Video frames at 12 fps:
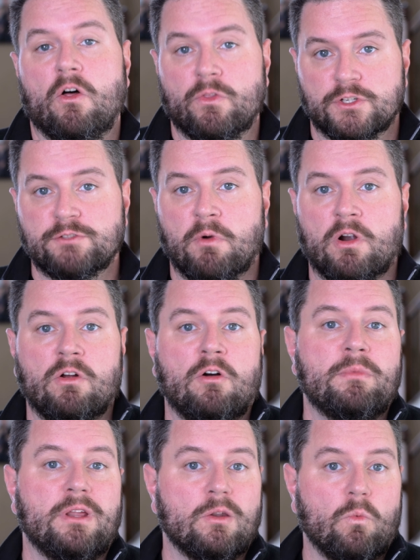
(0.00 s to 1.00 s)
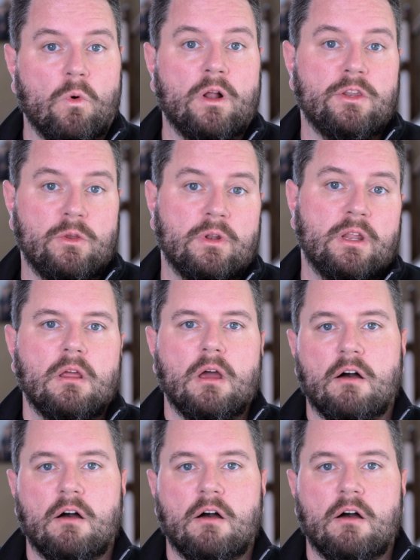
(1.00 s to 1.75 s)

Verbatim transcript: on their smart home into one unit.